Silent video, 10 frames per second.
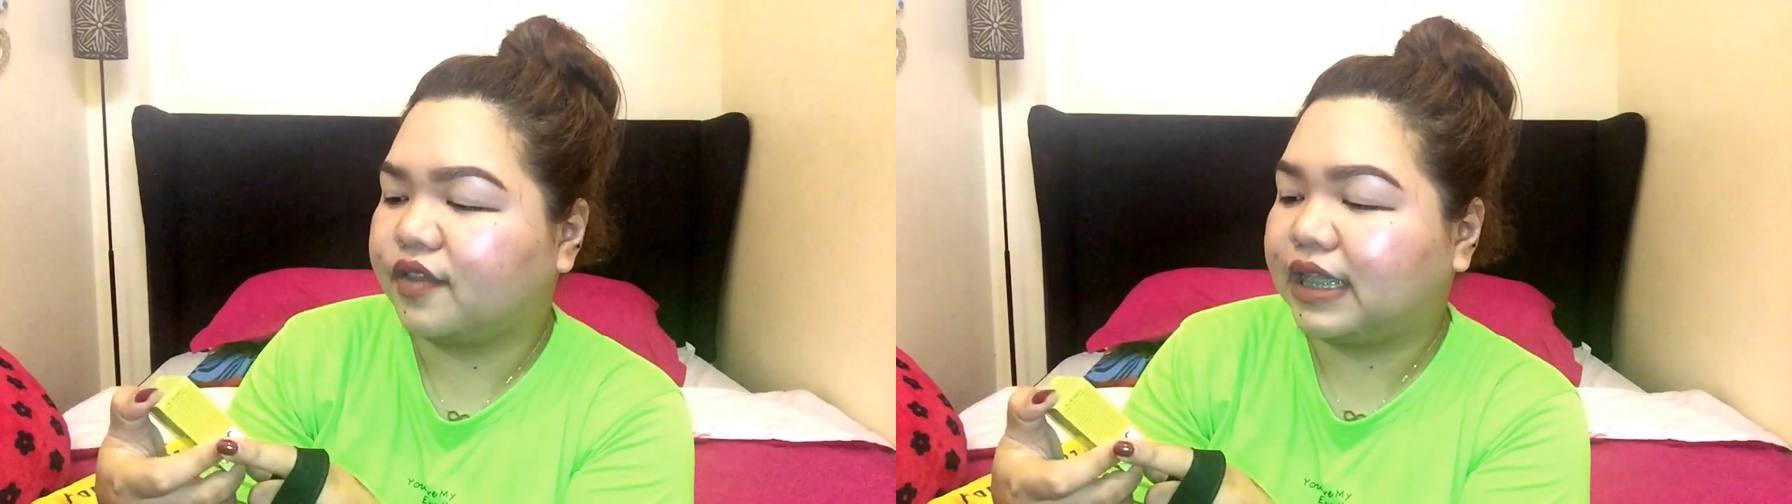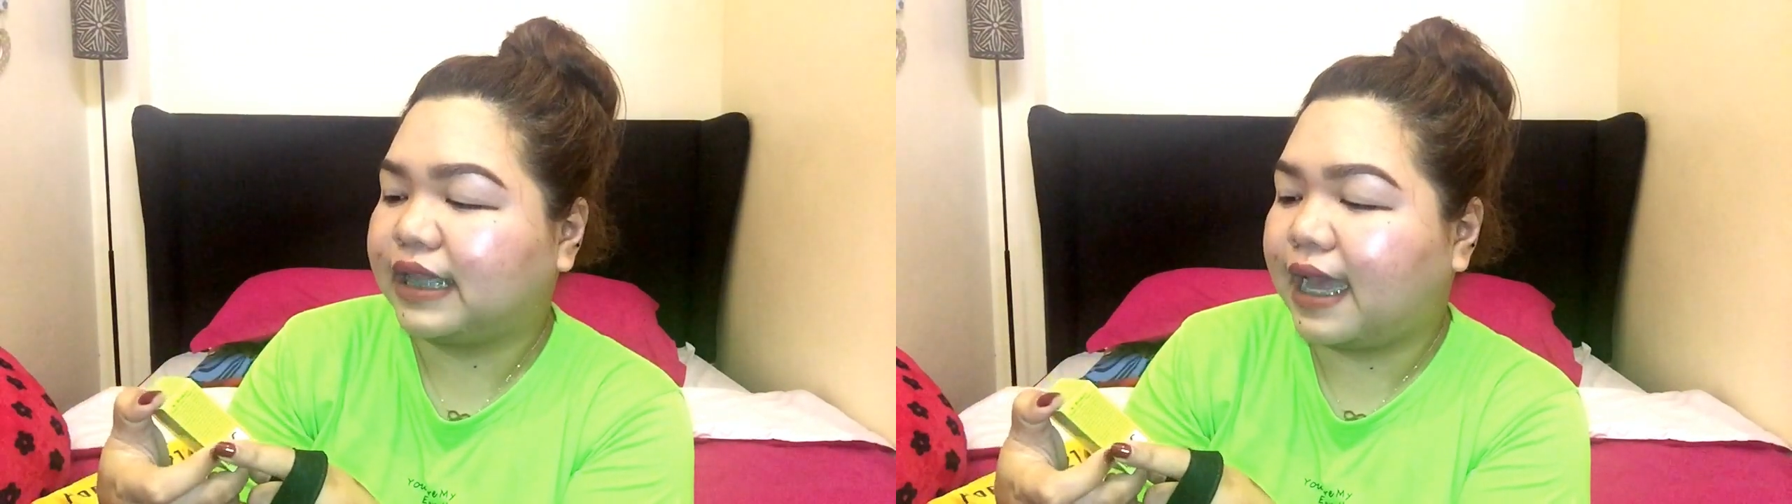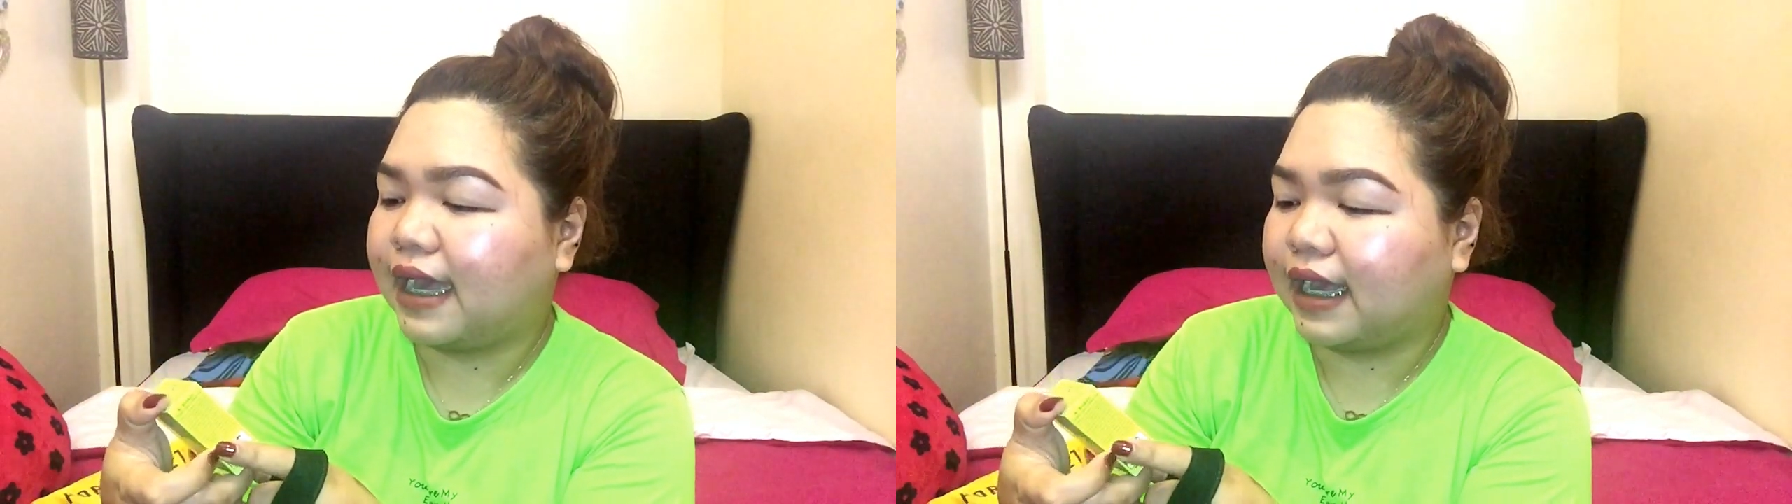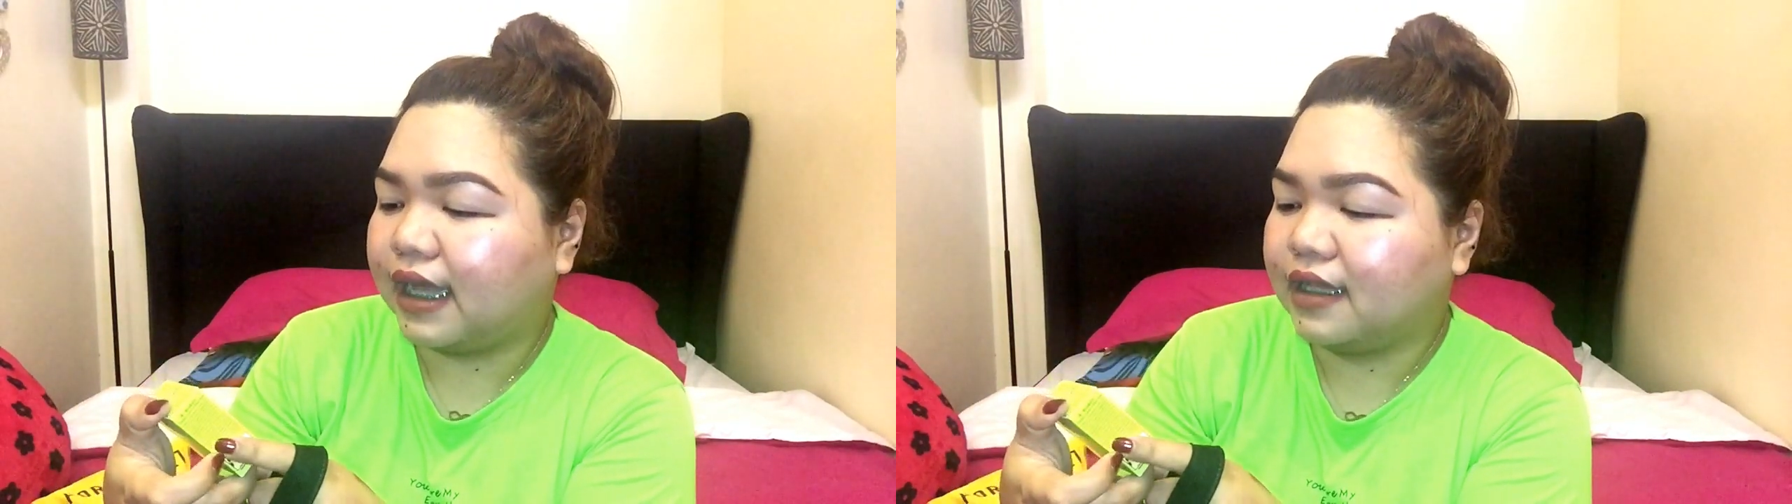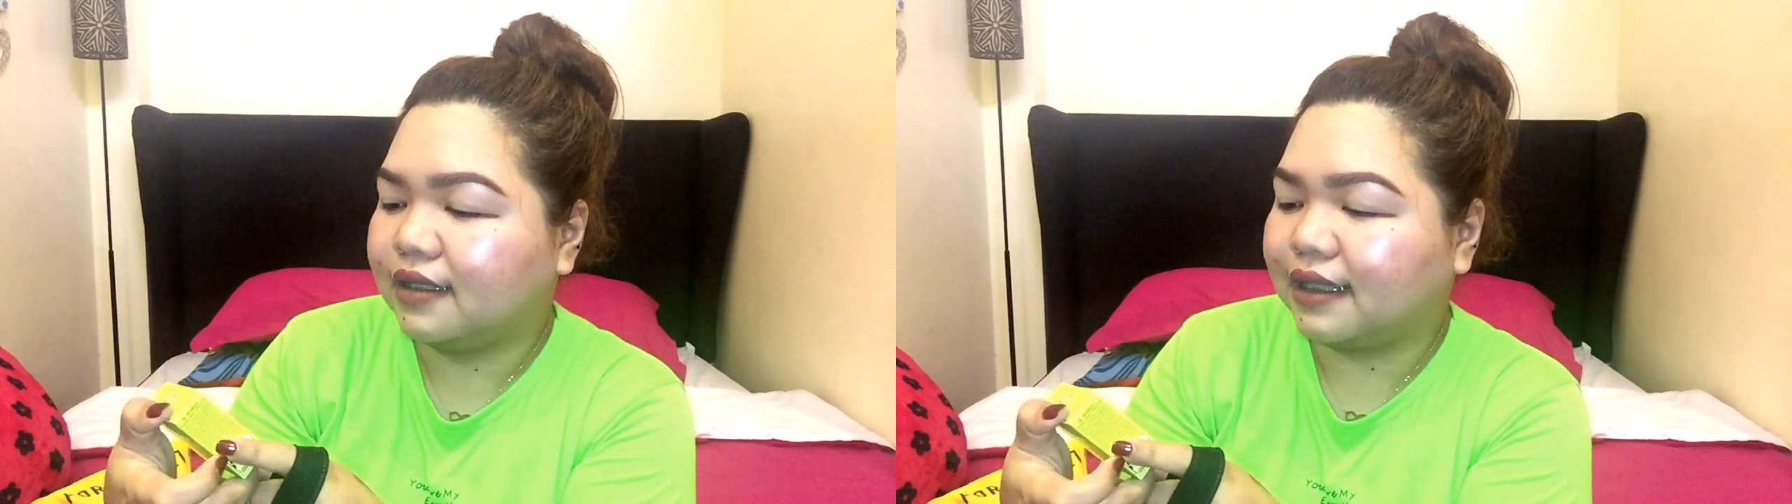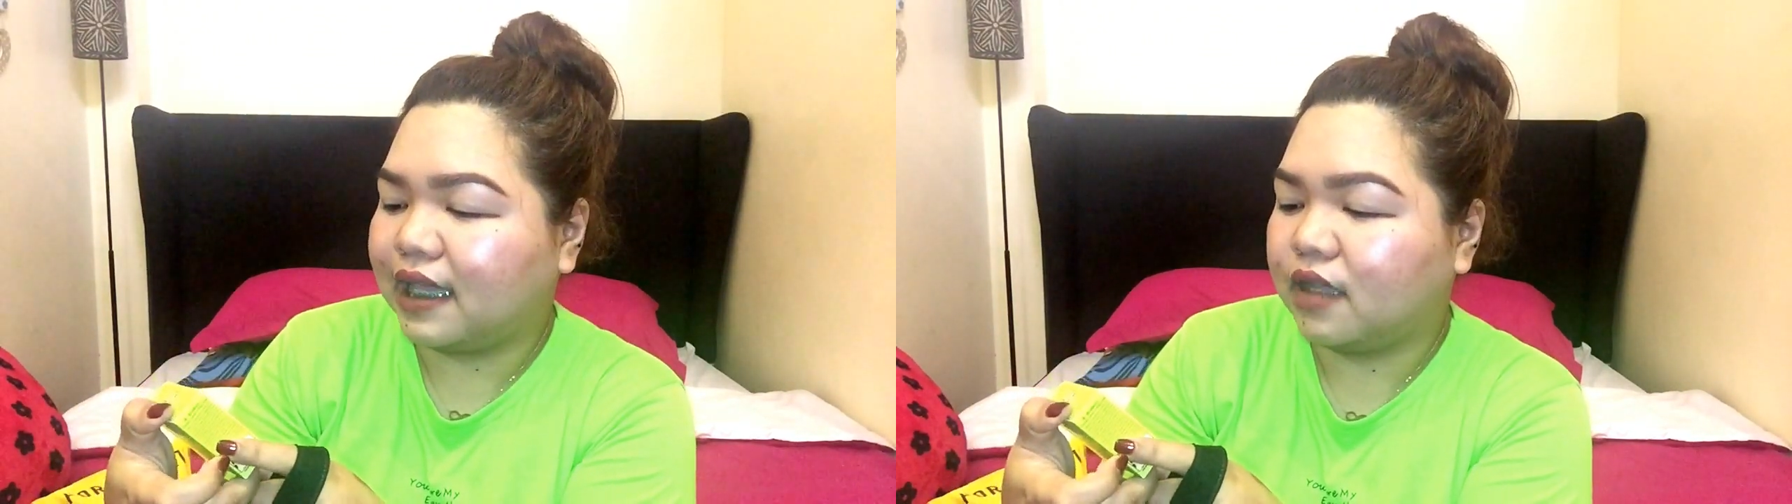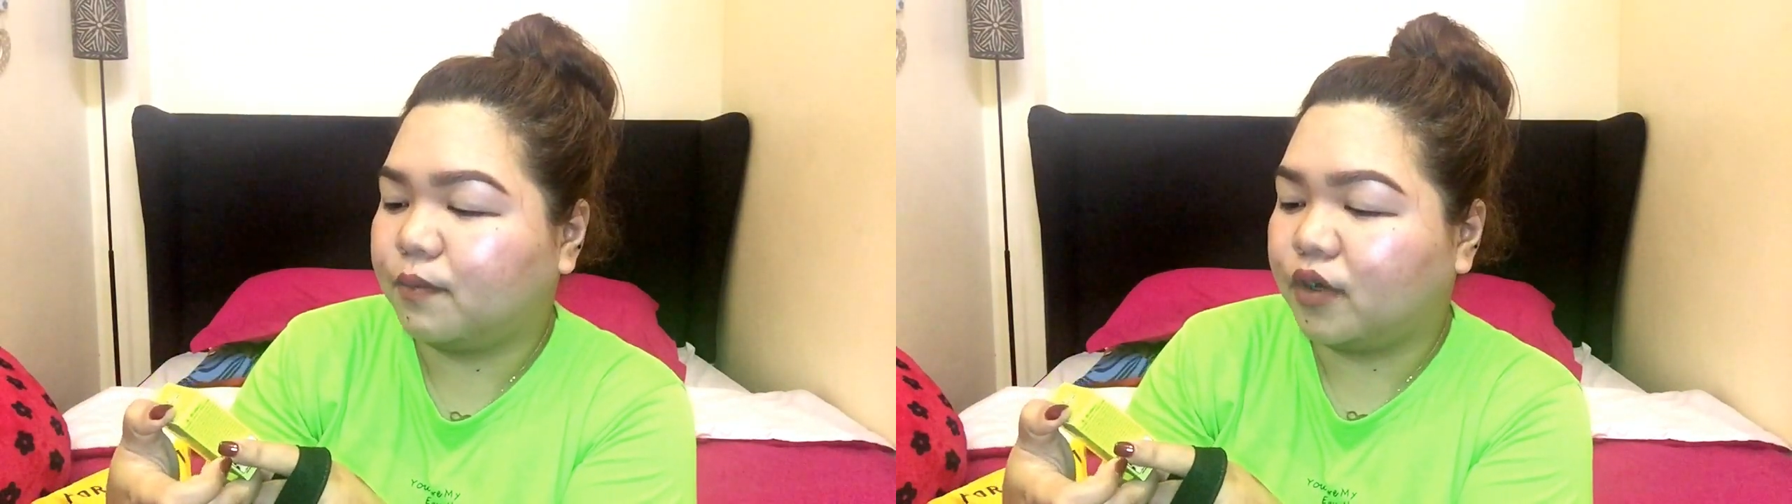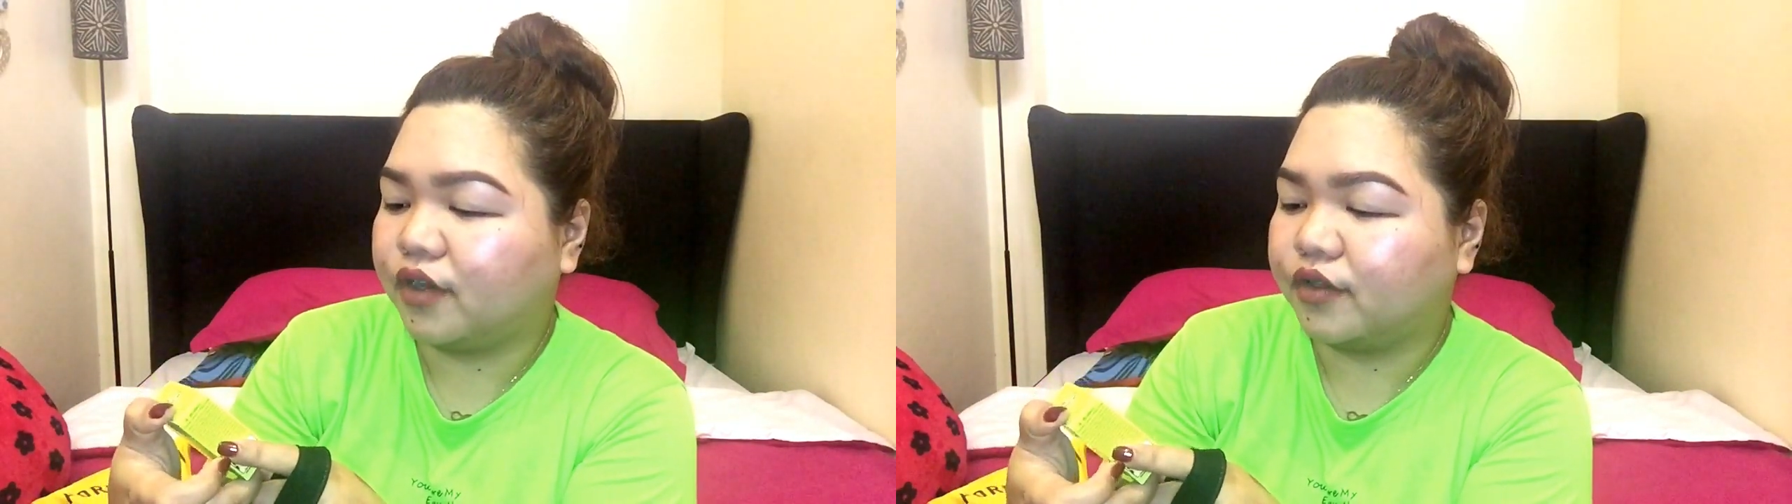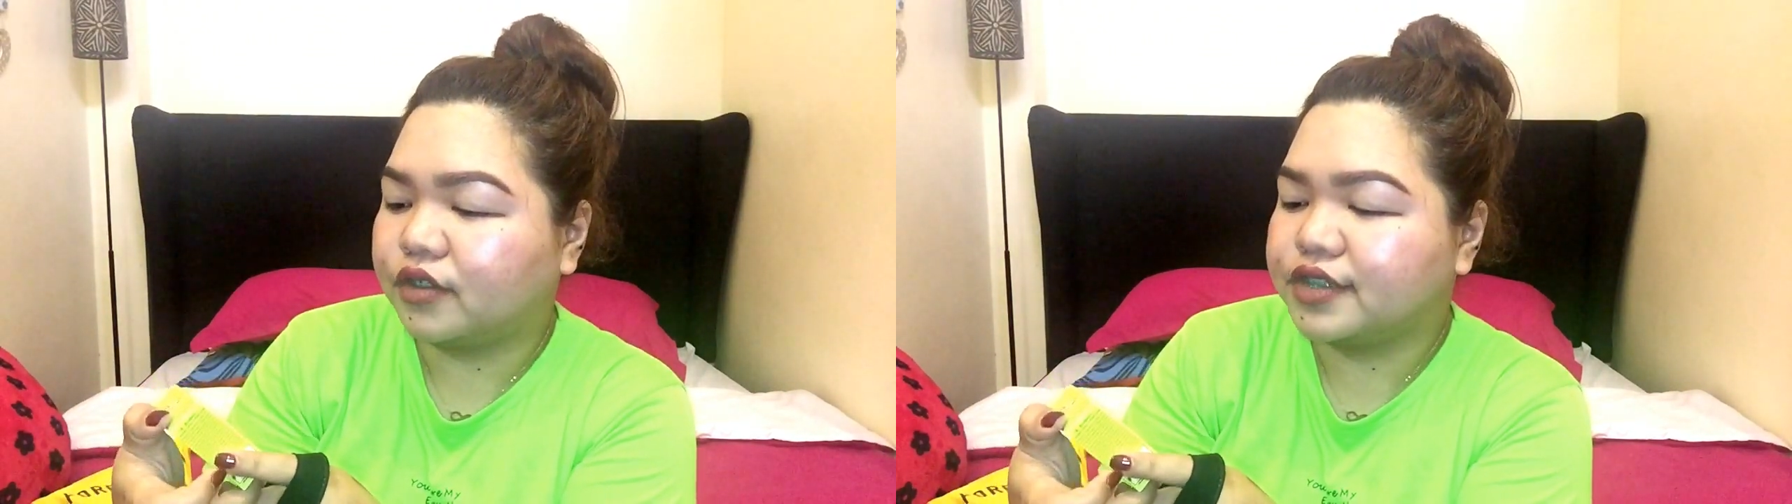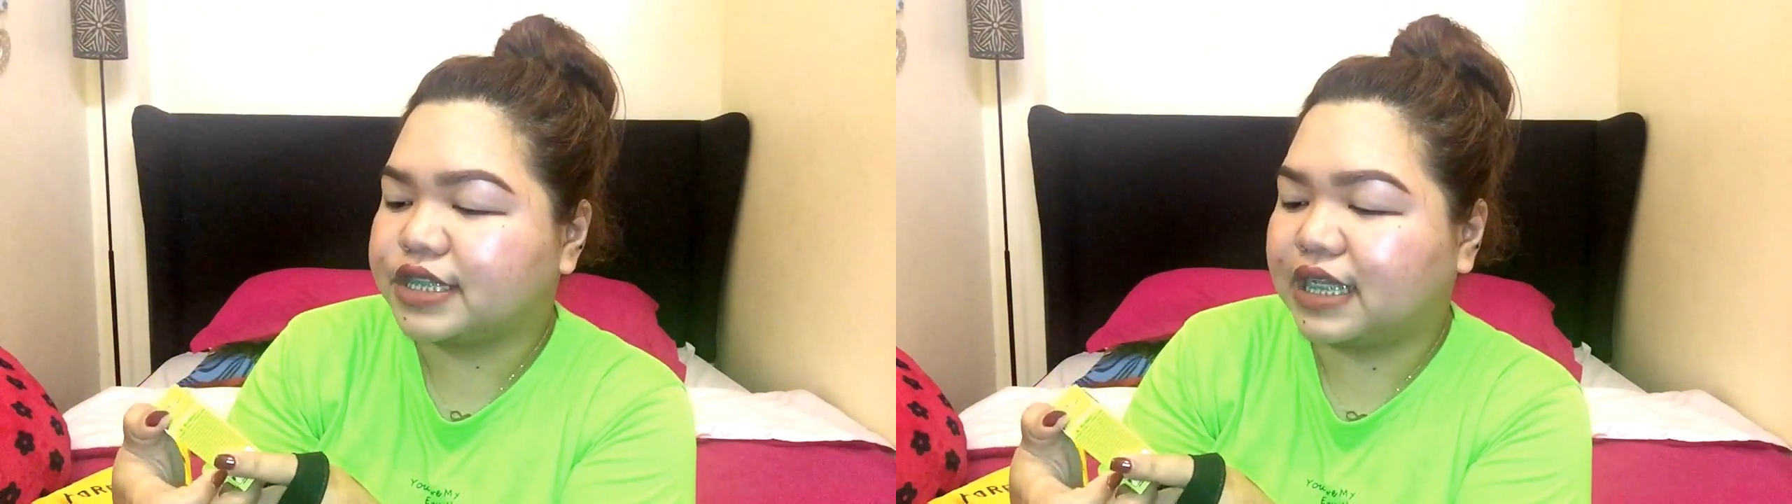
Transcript: Fanaka K Brothers.